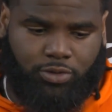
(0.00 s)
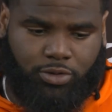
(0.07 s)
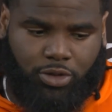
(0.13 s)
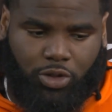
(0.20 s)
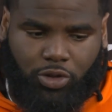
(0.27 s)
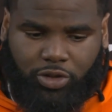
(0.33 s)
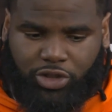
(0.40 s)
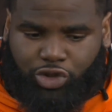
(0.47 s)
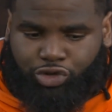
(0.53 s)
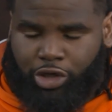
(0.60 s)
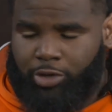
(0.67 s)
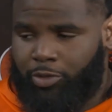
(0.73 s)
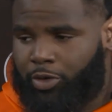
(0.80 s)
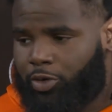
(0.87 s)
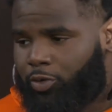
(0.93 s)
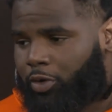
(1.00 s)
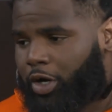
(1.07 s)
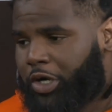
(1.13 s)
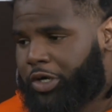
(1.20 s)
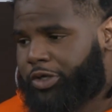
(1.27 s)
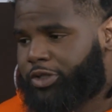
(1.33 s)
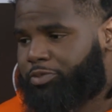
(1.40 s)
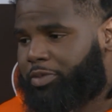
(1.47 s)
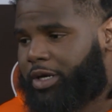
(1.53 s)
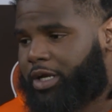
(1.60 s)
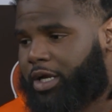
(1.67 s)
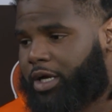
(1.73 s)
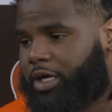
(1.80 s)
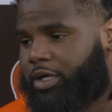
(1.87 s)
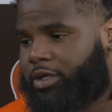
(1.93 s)
a little extreme on the words, but
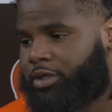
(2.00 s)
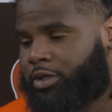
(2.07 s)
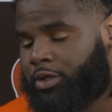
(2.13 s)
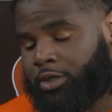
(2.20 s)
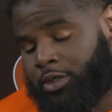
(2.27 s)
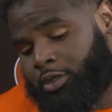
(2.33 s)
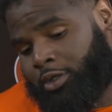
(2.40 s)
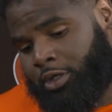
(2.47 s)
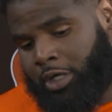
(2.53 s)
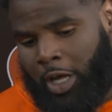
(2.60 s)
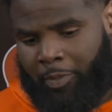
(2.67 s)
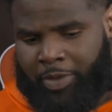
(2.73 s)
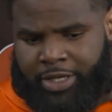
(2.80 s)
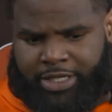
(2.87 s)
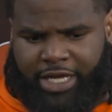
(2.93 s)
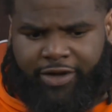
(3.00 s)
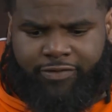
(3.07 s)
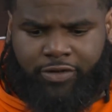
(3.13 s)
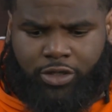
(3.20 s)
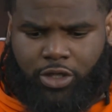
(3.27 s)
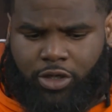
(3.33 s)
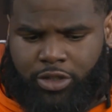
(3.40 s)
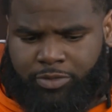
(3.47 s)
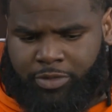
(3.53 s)
I mean, definitely, though.